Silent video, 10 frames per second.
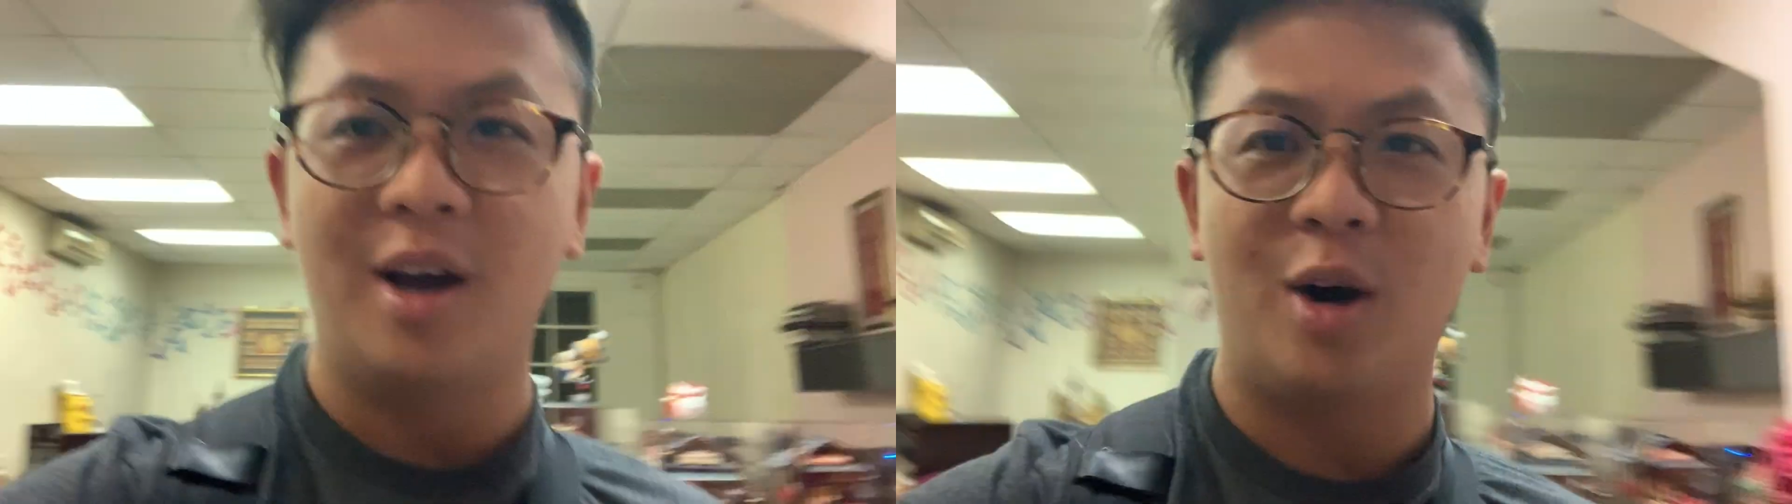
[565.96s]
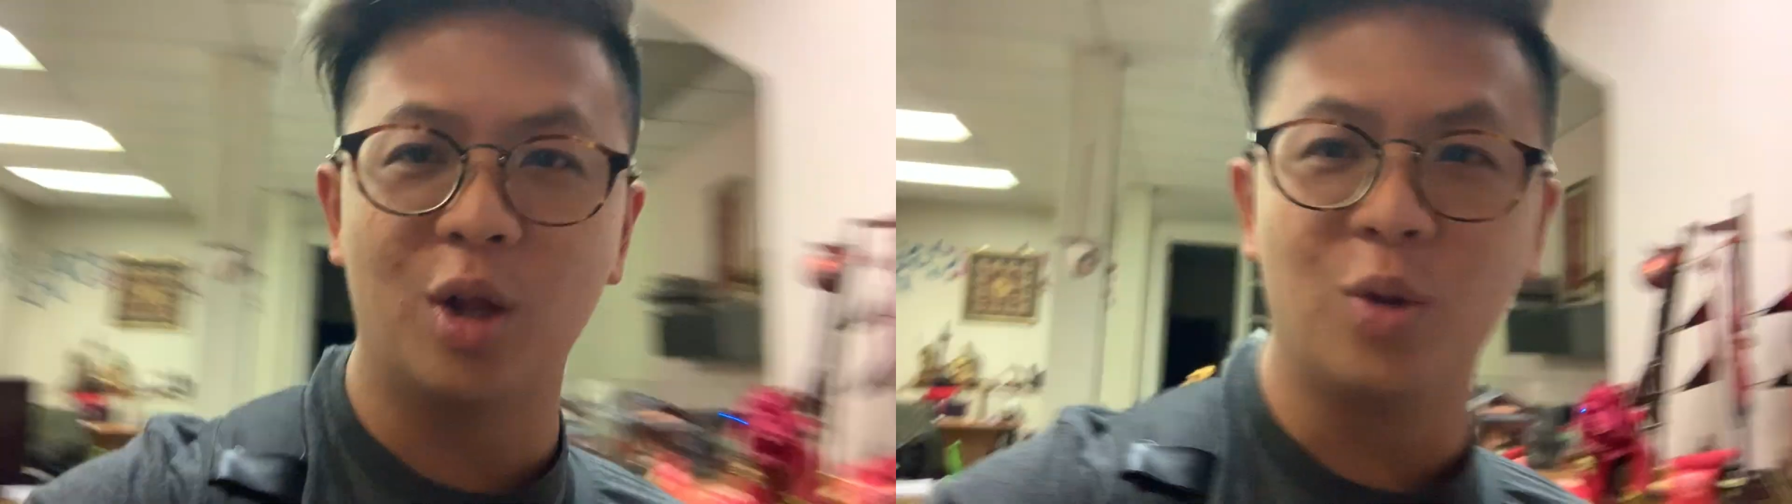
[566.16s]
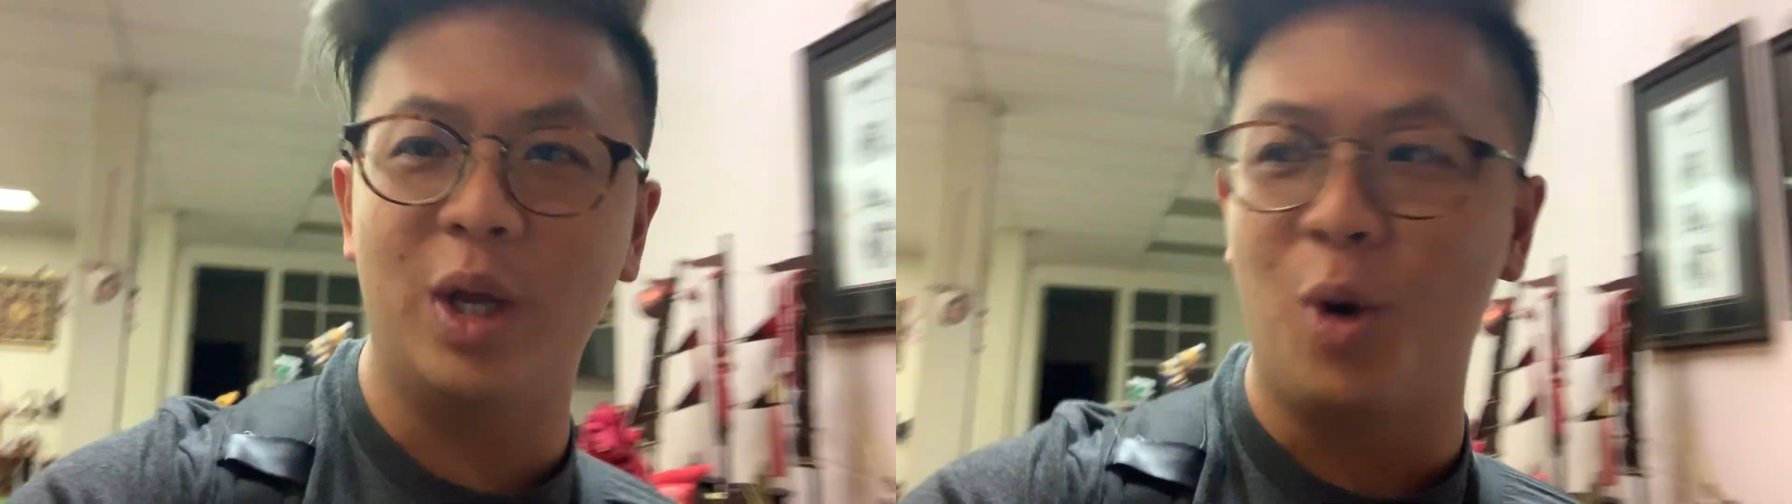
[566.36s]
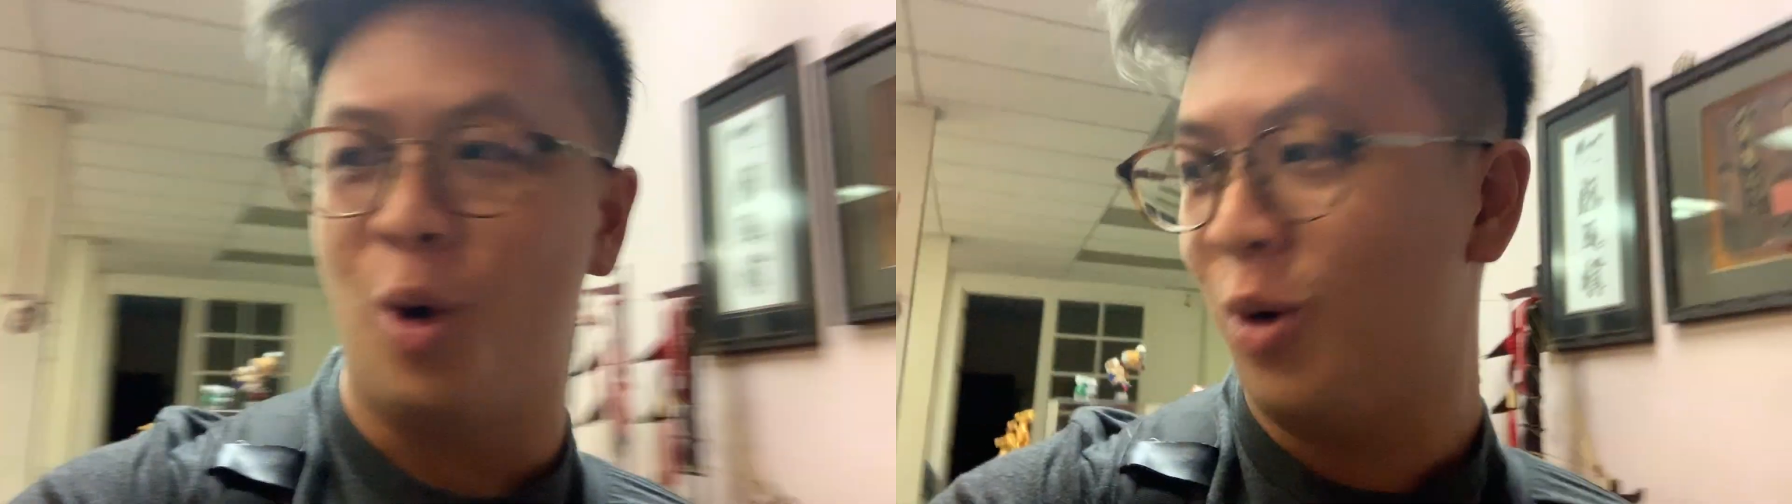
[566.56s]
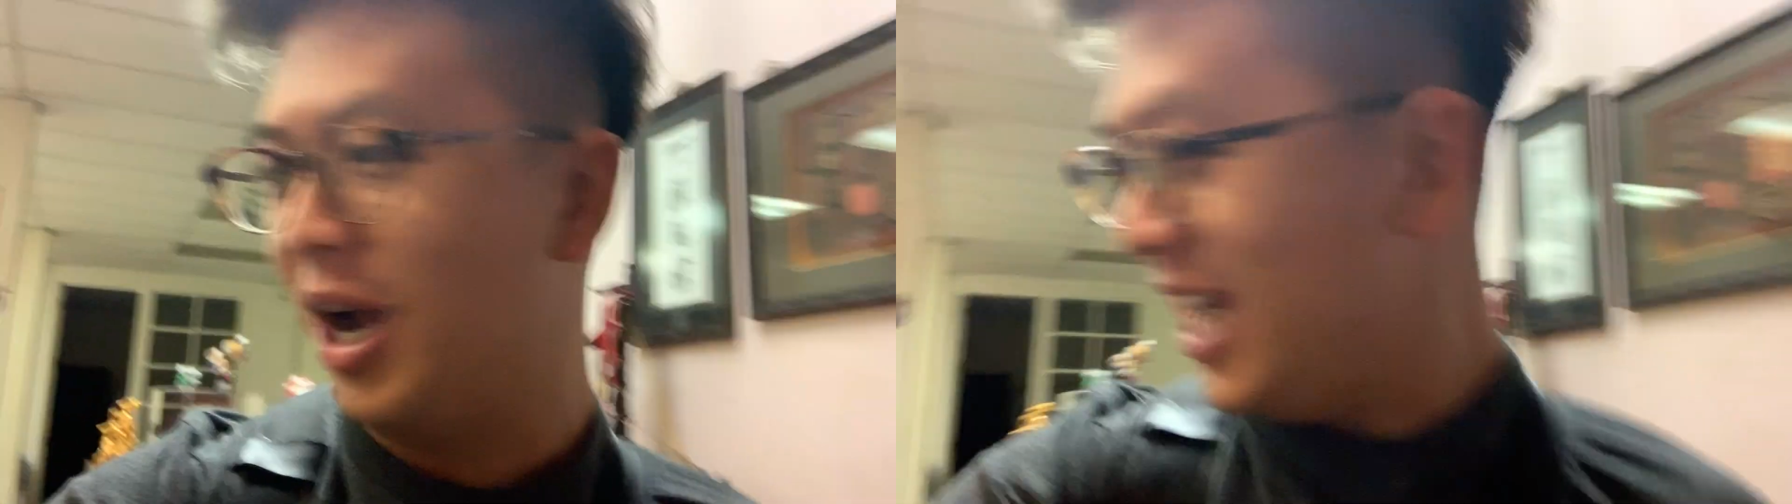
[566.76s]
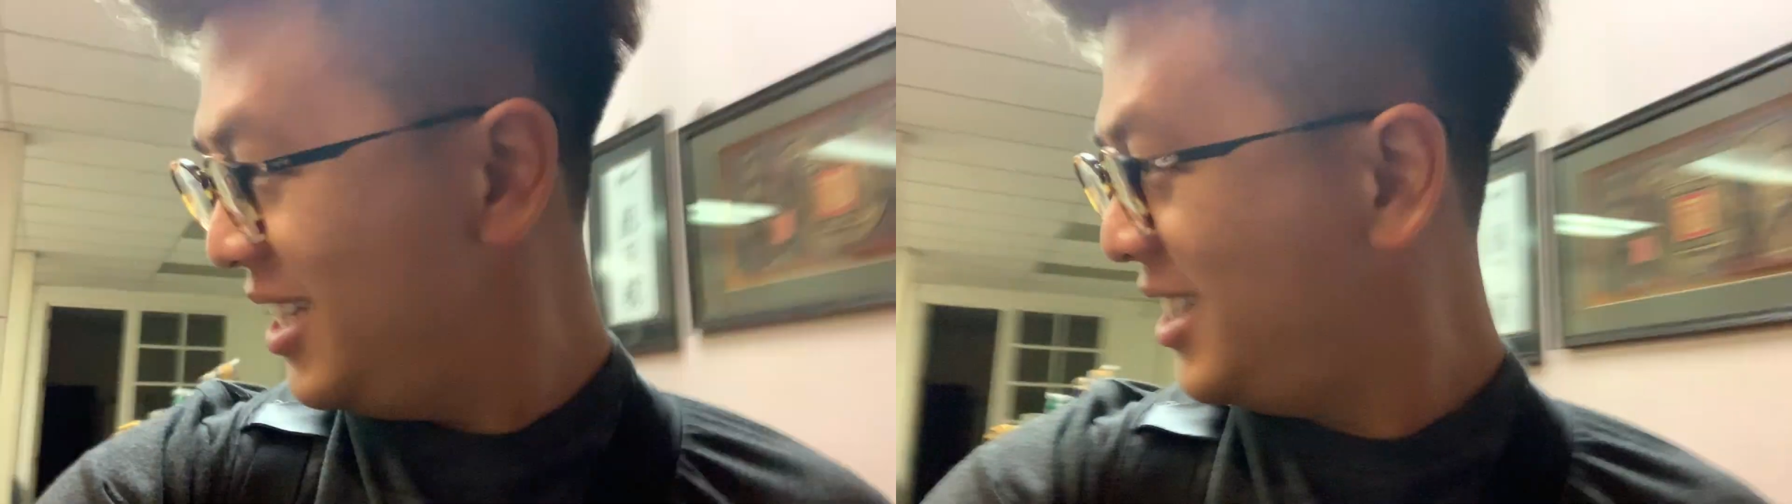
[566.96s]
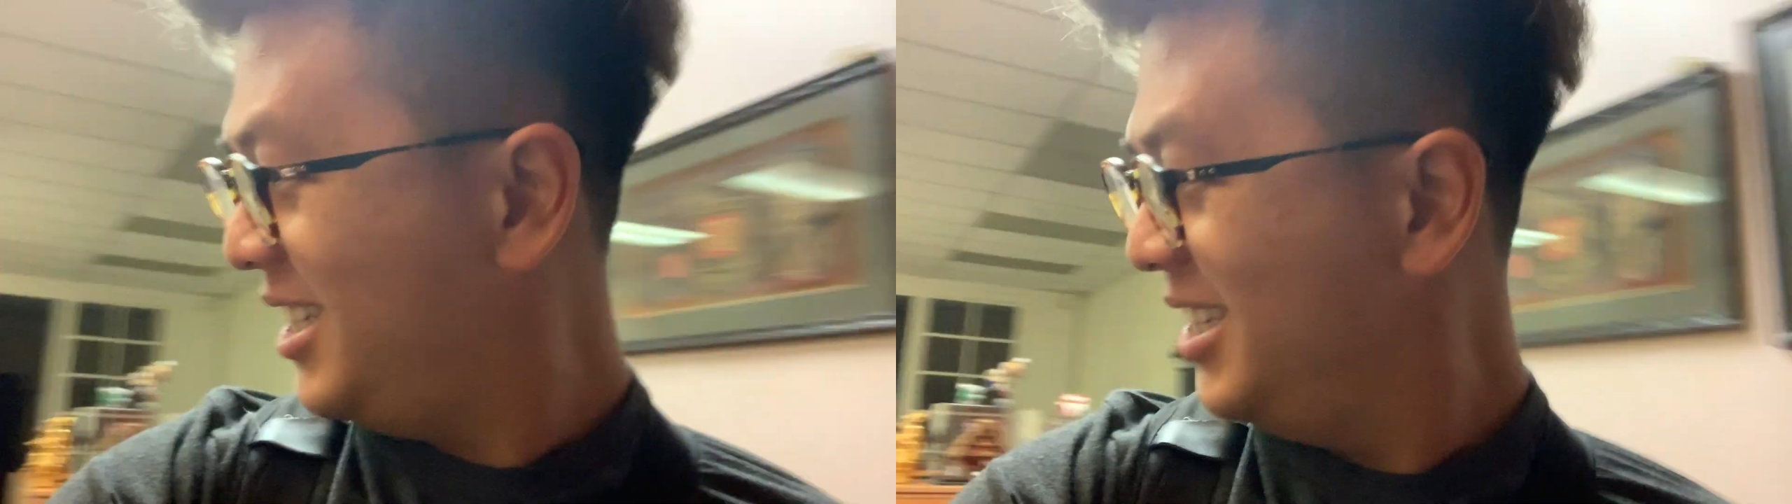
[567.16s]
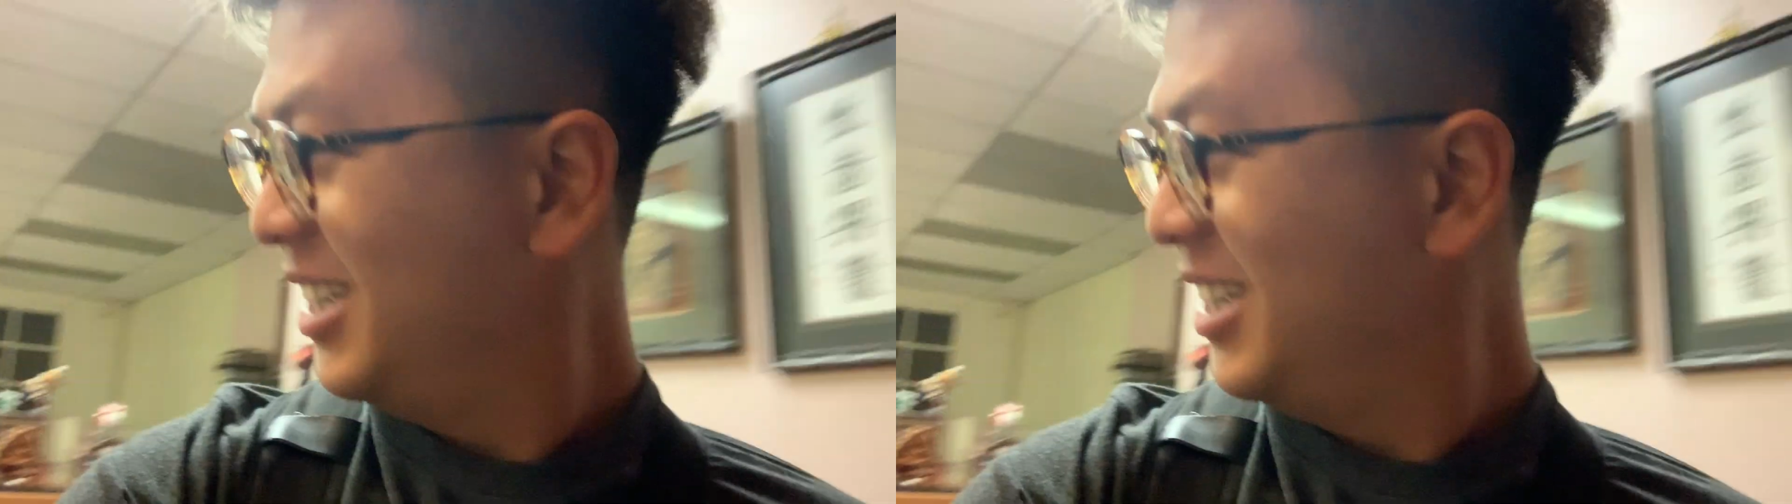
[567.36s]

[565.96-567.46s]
on we go, guys.